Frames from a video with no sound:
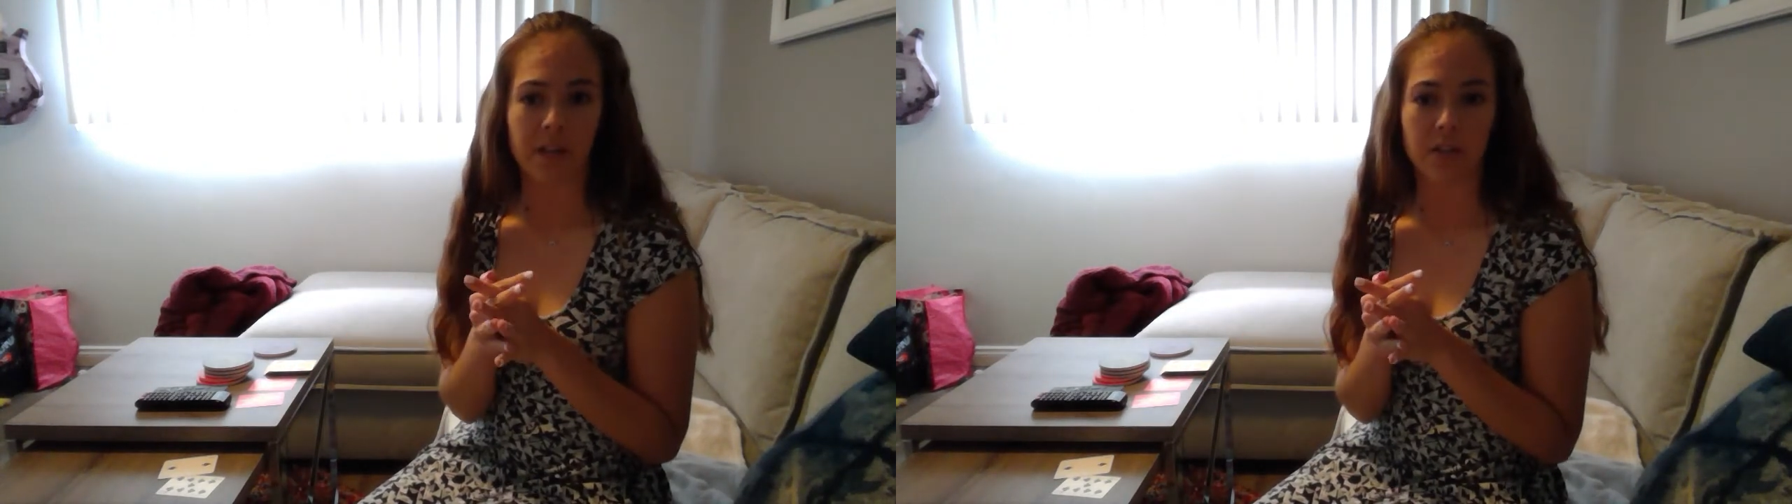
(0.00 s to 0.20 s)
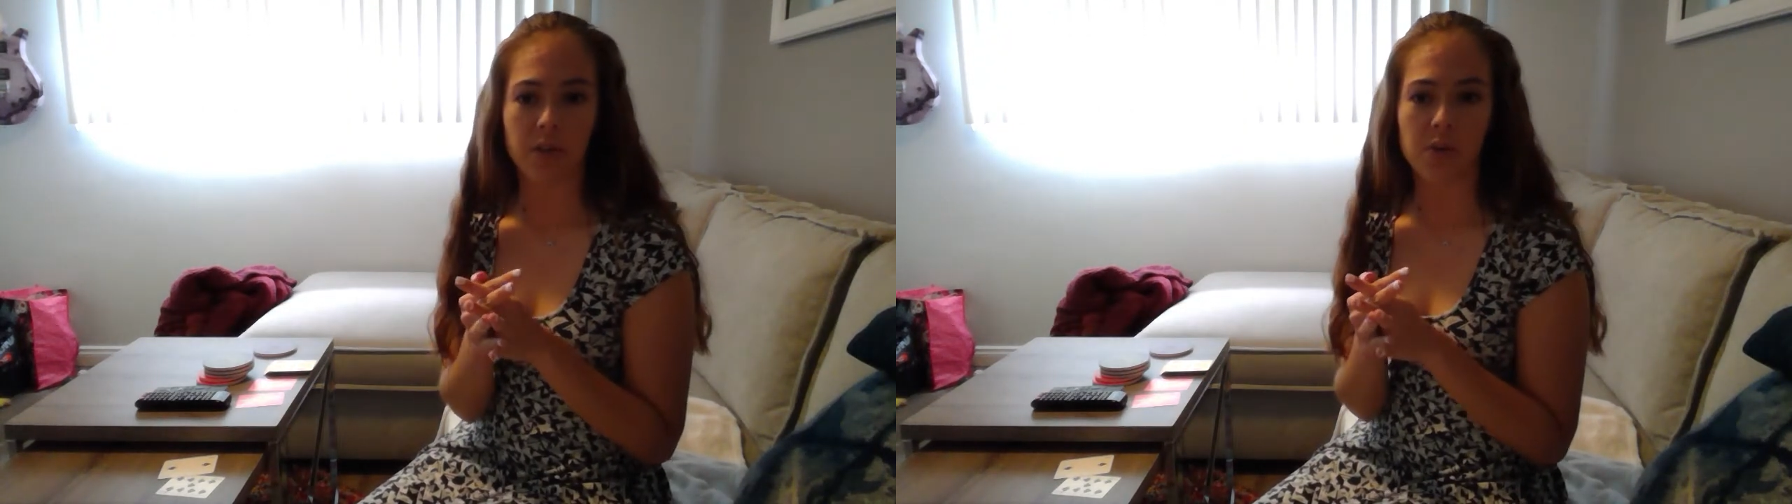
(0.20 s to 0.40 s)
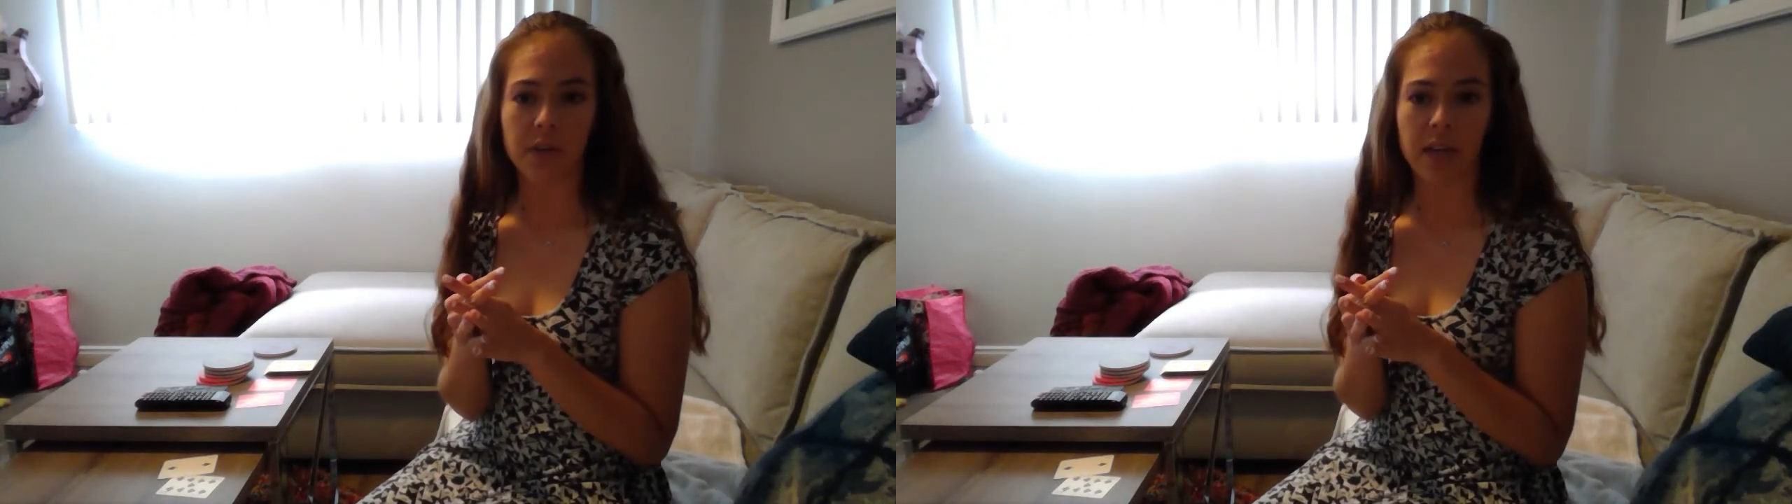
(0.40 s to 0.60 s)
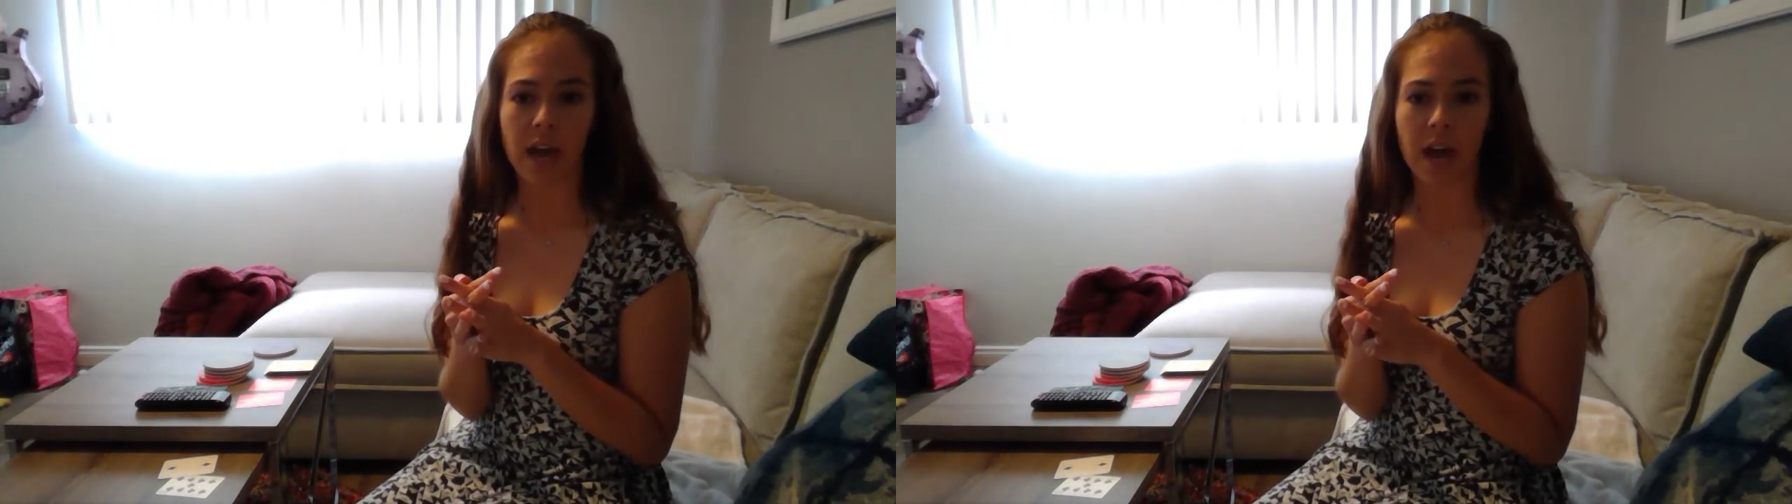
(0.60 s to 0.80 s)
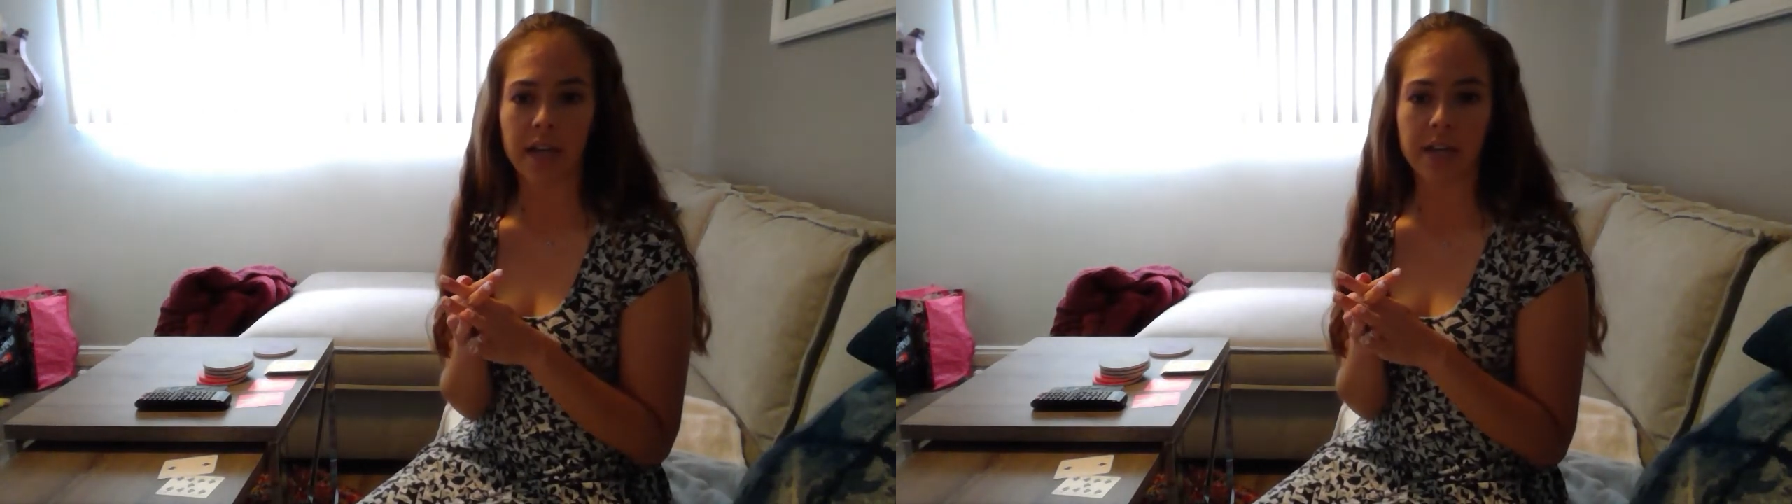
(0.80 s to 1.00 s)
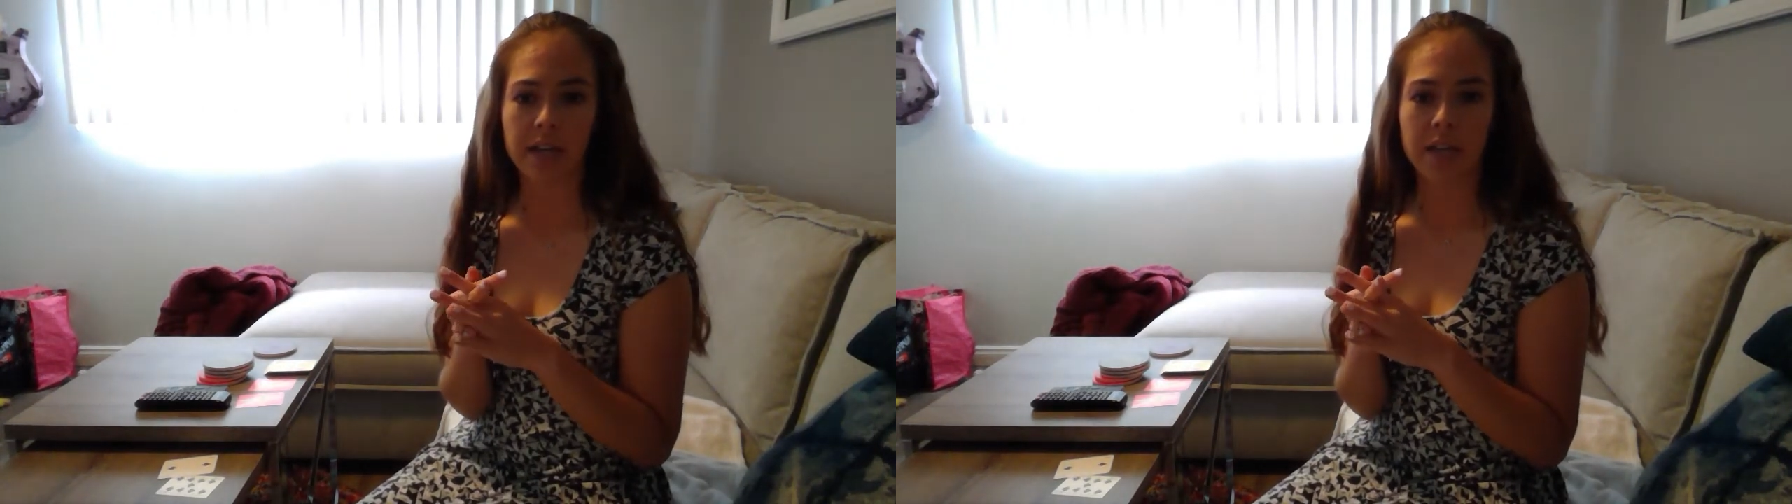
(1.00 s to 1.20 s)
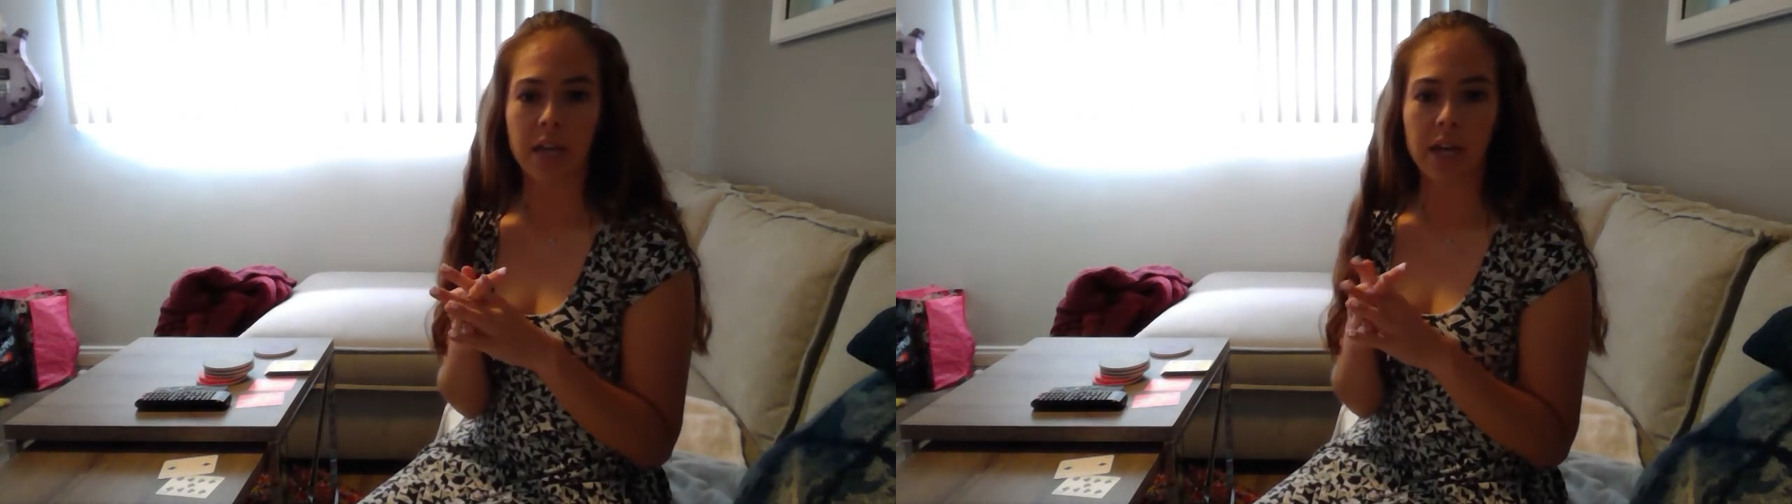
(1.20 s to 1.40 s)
So you can kind of